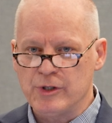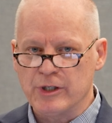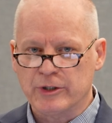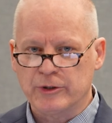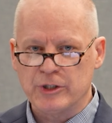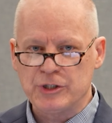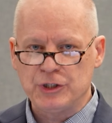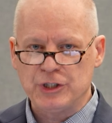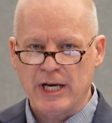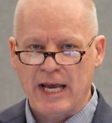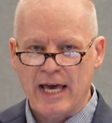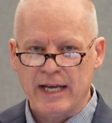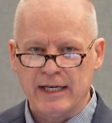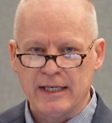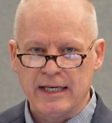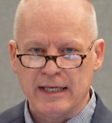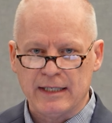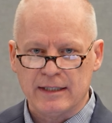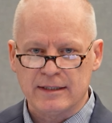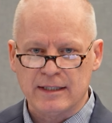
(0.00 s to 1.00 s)
the
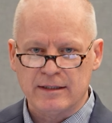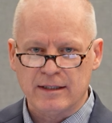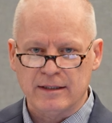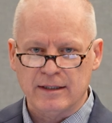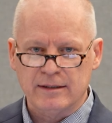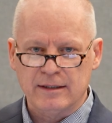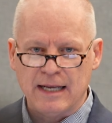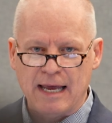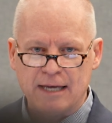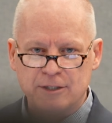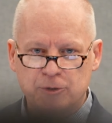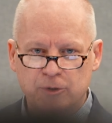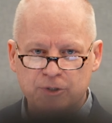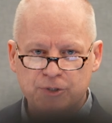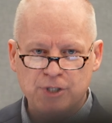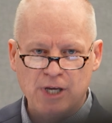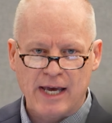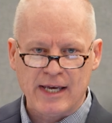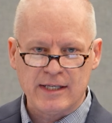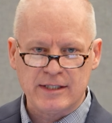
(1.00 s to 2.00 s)
Christianity and Natural
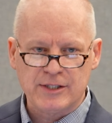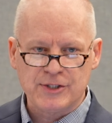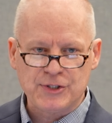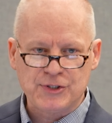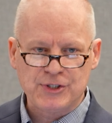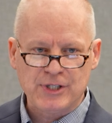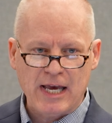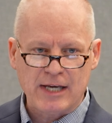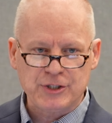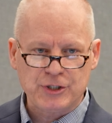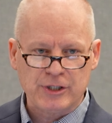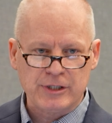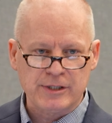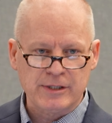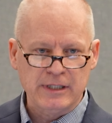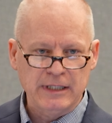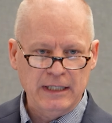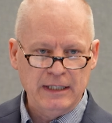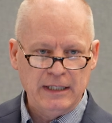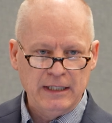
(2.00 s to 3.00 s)
Sciences
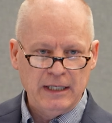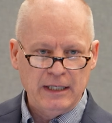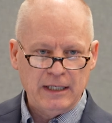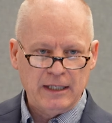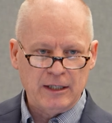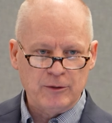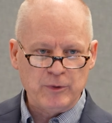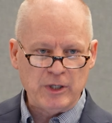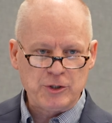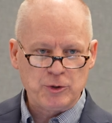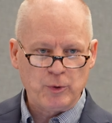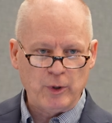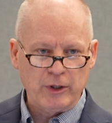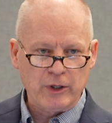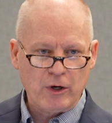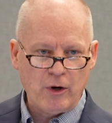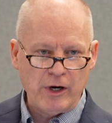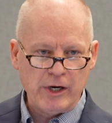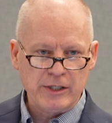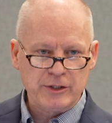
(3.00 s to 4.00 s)
session, in which we're
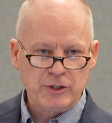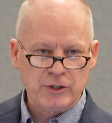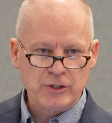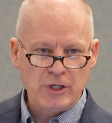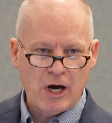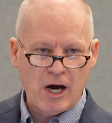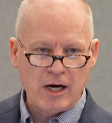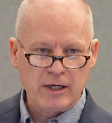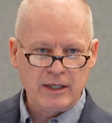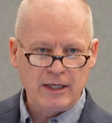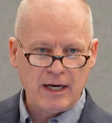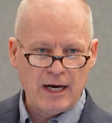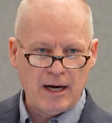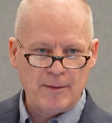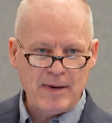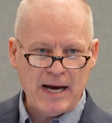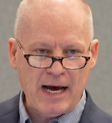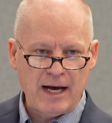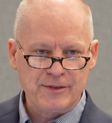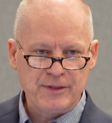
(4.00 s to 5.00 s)
going to talk
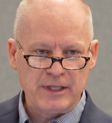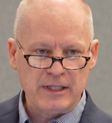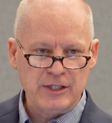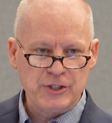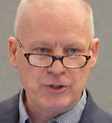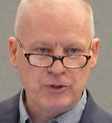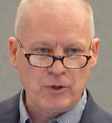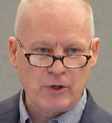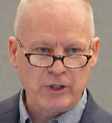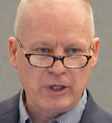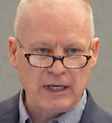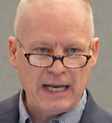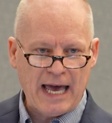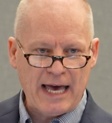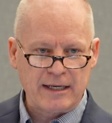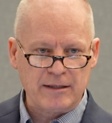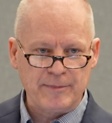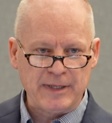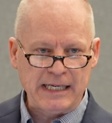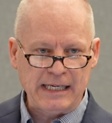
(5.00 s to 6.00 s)
about the historical
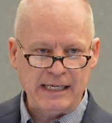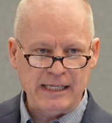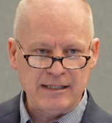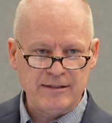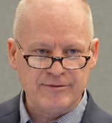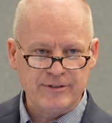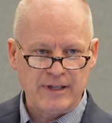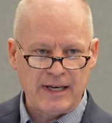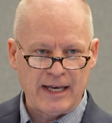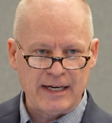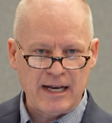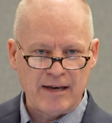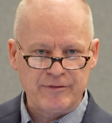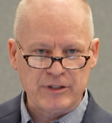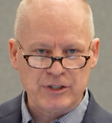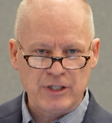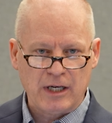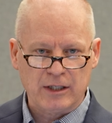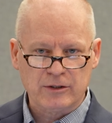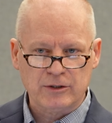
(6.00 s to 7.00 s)
Adam and Eve and
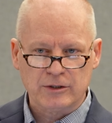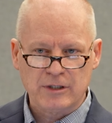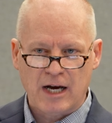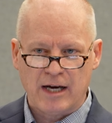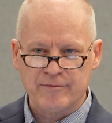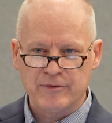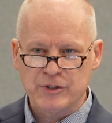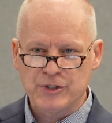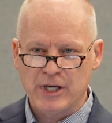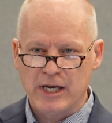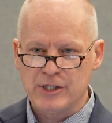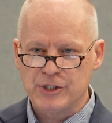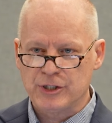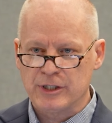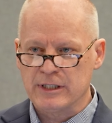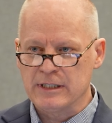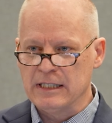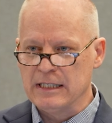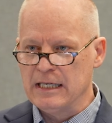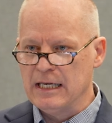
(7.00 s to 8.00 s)
evangelical
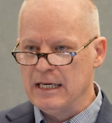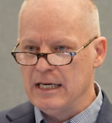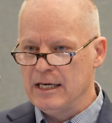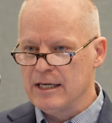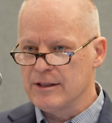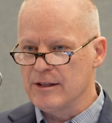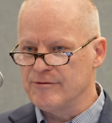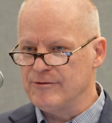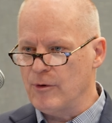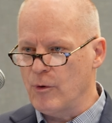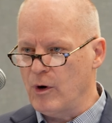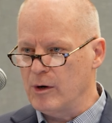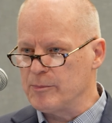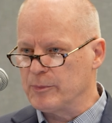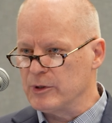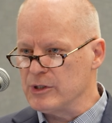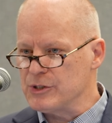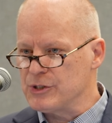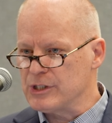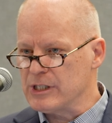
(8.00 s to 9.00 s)
conversation. The four
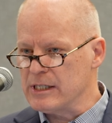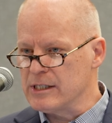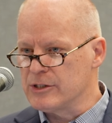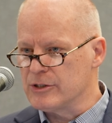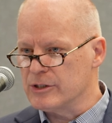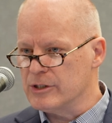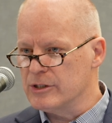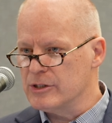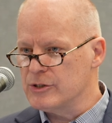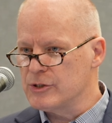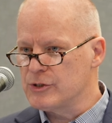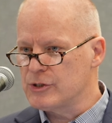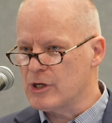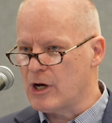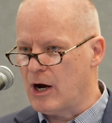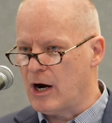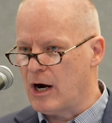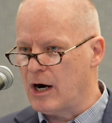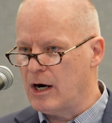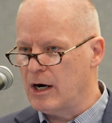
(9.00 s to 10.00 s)
presenters
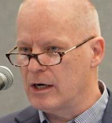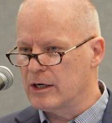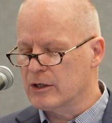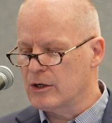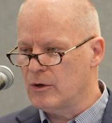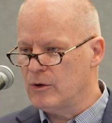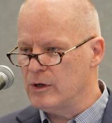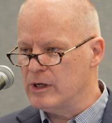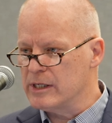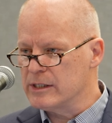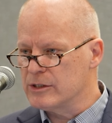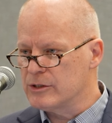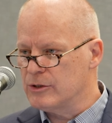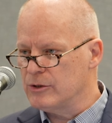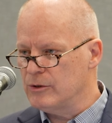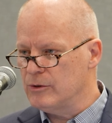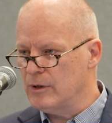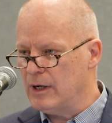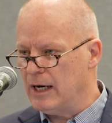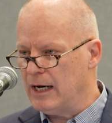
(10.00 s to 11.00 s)
are going
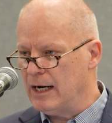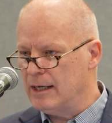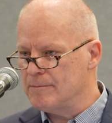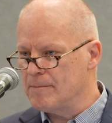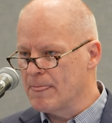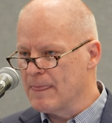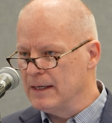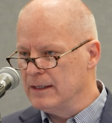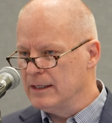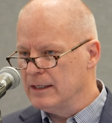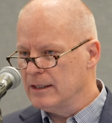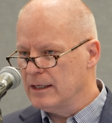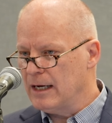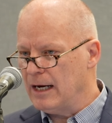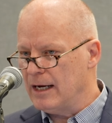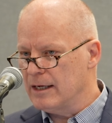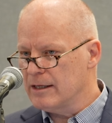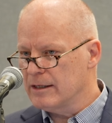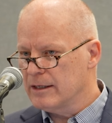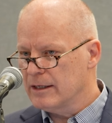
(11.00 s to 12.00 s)
to um,
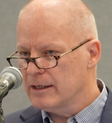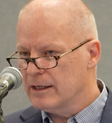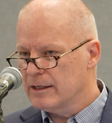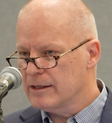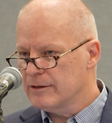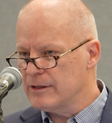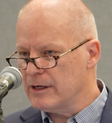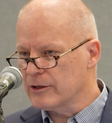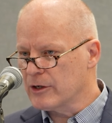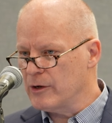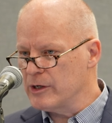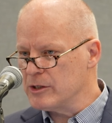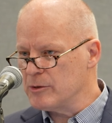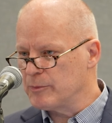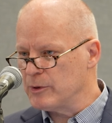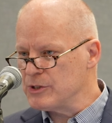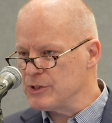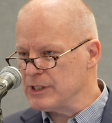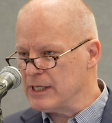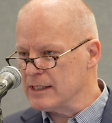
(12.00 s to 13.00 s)
uh, they're going to
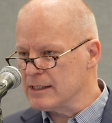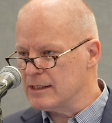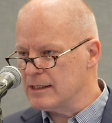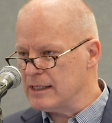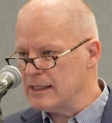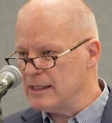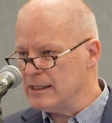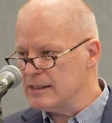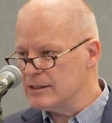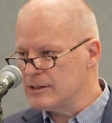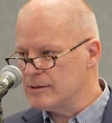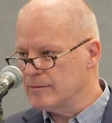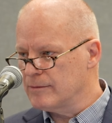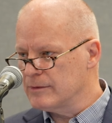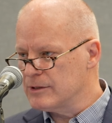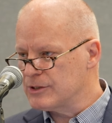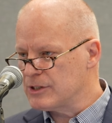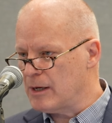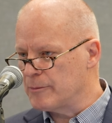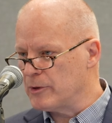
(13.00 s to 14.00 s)
present the
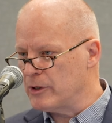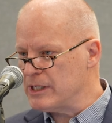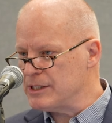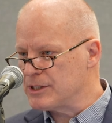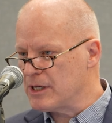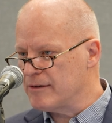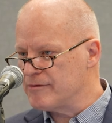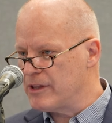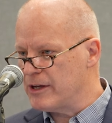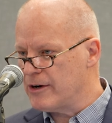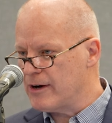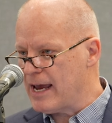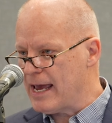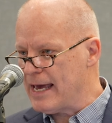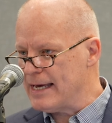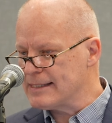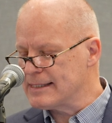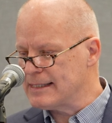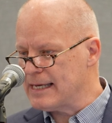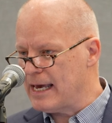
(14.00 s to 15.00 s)
summaries of their
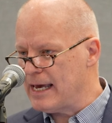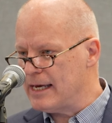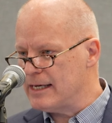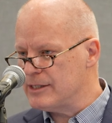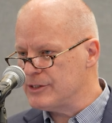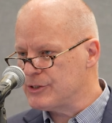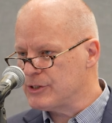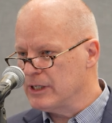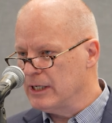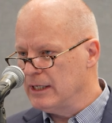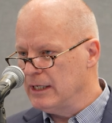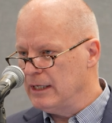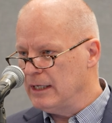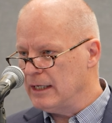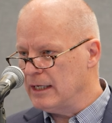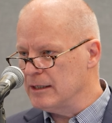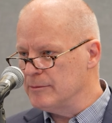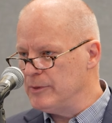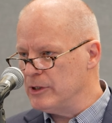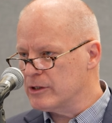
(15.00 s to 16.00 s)
essays
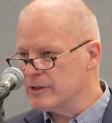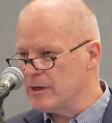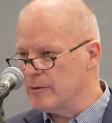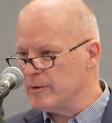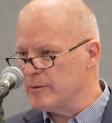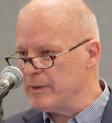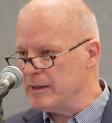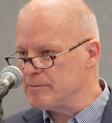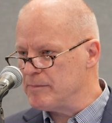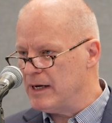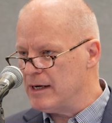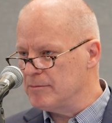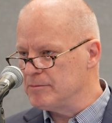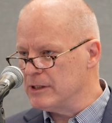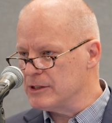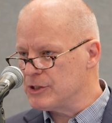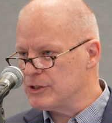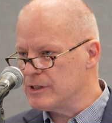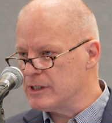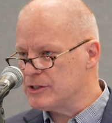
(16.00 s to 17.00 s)
in a book that will be
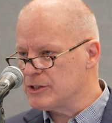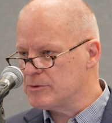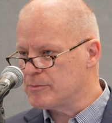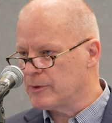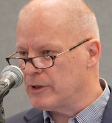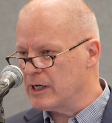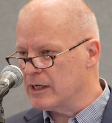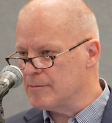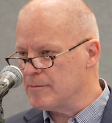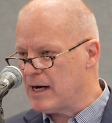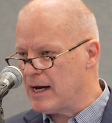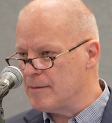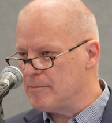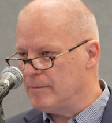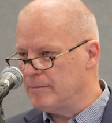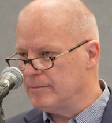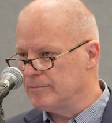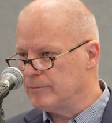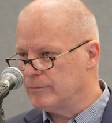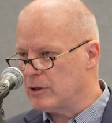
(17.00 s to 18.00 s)
published this spring by
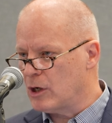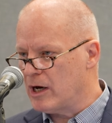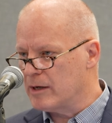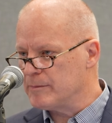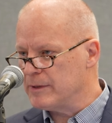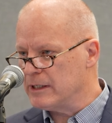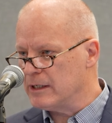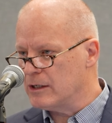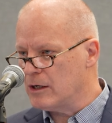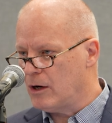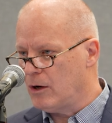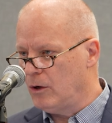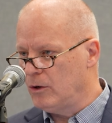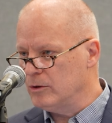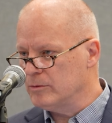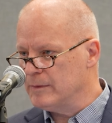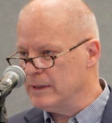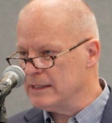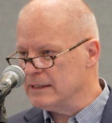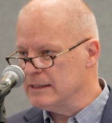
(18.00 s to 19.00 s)
Broadman and
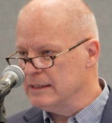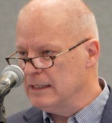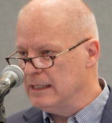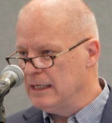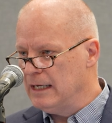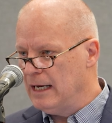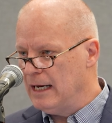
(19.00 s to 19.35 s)
Holman.